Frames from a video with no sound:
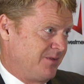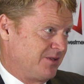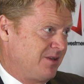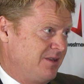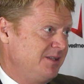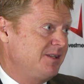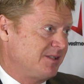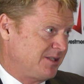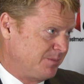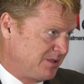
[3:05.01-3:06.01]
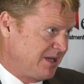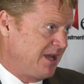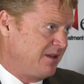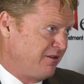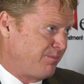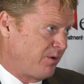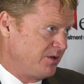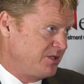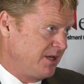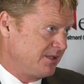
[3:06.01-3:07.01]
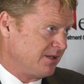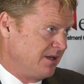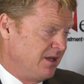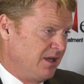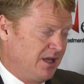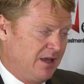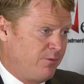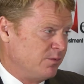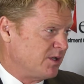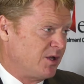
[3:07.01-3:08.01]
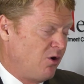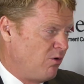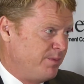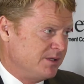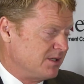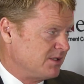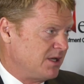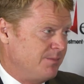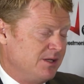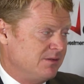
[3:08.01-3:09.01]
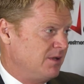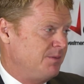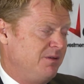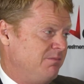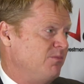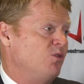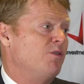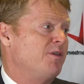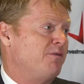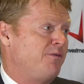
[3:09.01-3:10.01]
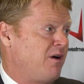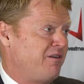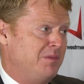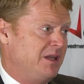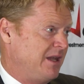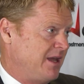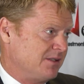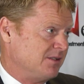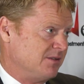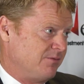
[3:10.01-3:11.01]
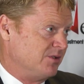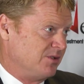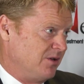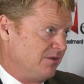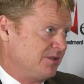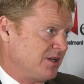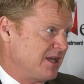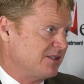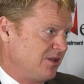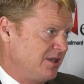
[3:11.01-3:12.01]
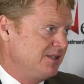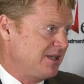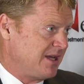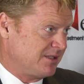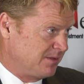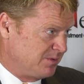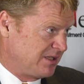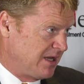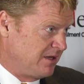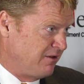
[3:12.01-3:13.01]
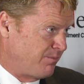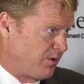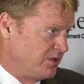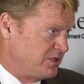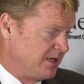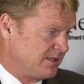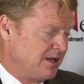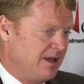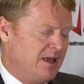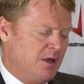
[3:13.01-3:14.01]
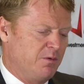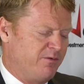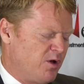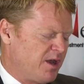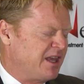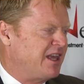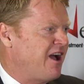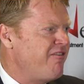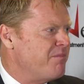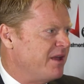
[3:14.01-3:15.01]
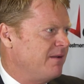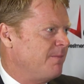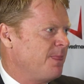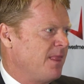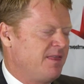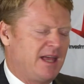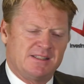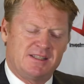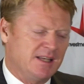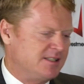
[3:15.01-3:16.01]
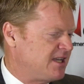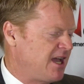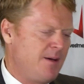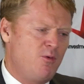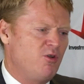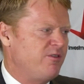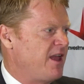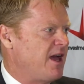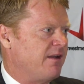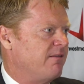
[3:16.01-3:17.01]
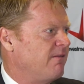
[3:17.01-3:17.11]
So these are substantive projects. If it was a gold business, it'd be north of 5 million ounces of reserves. Okay, so these are substantive projects. We've got a government that says, come on down.